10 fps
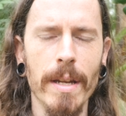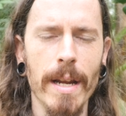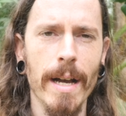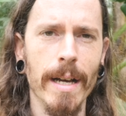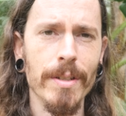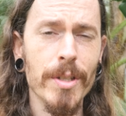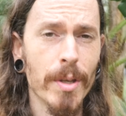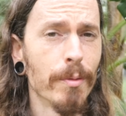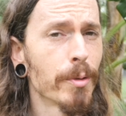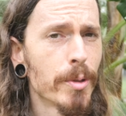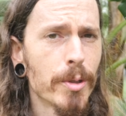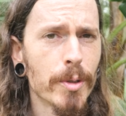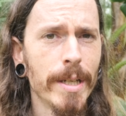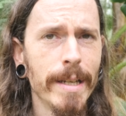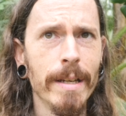uh, stone fruit
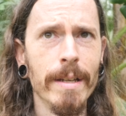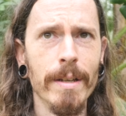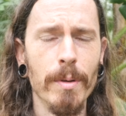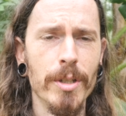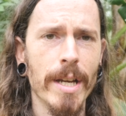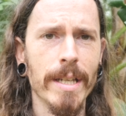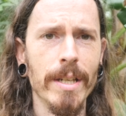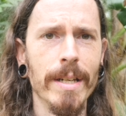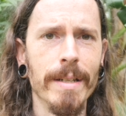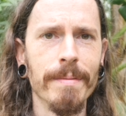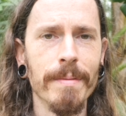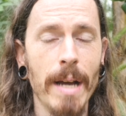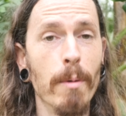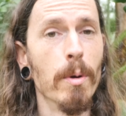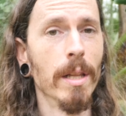tree, which I can,
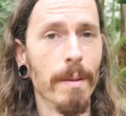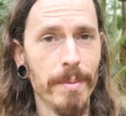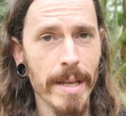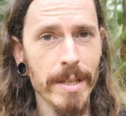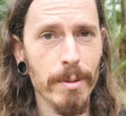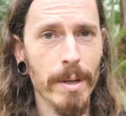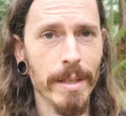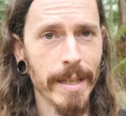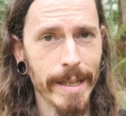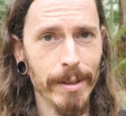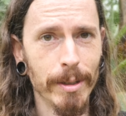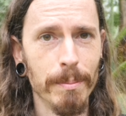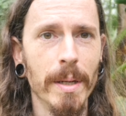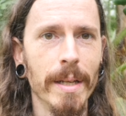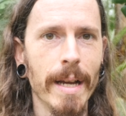I will update you on later,
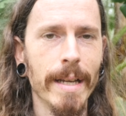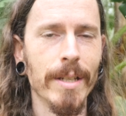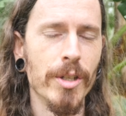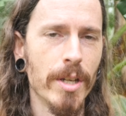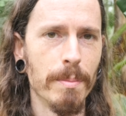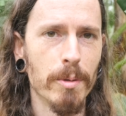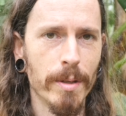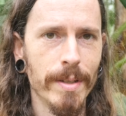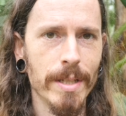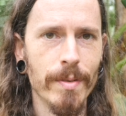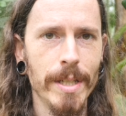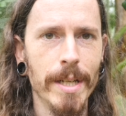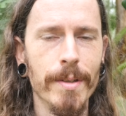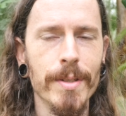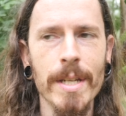but I can show you previous
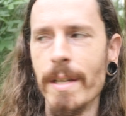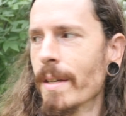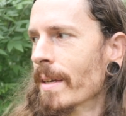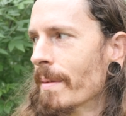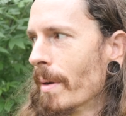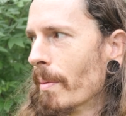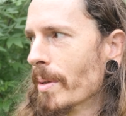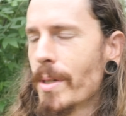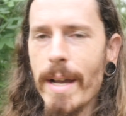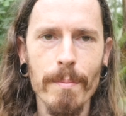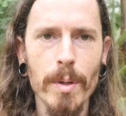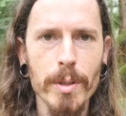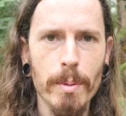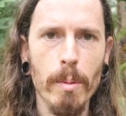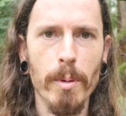videos. But when you have
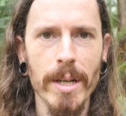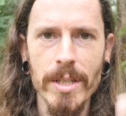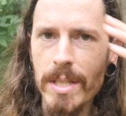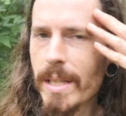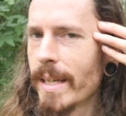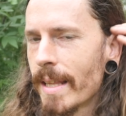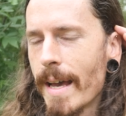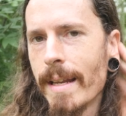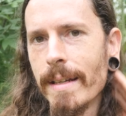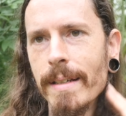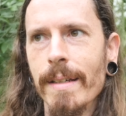multiple branches like that,